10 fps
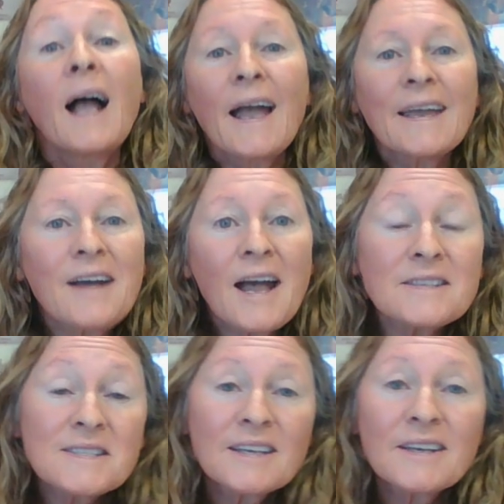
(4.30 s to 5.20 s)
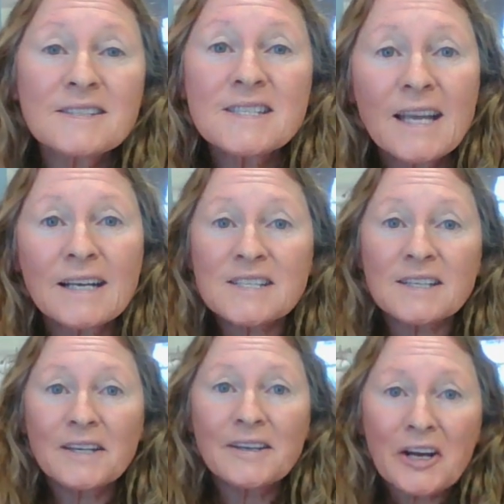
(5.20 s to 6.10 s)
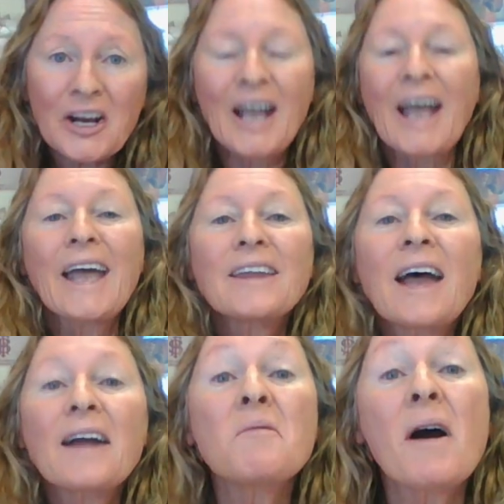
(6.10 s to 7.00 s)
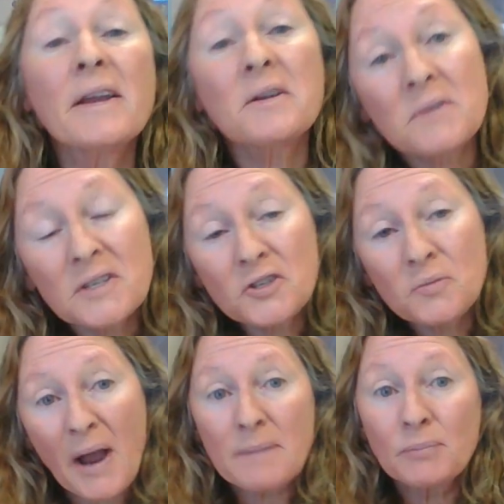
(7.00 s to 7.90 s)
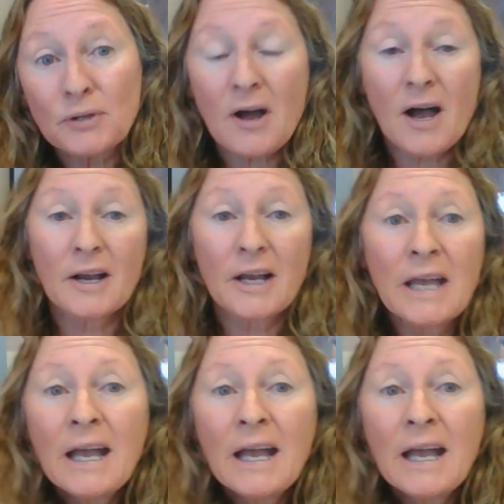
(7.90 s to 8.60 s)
Hey guys, it's Nancy here, and I want to read you my blog.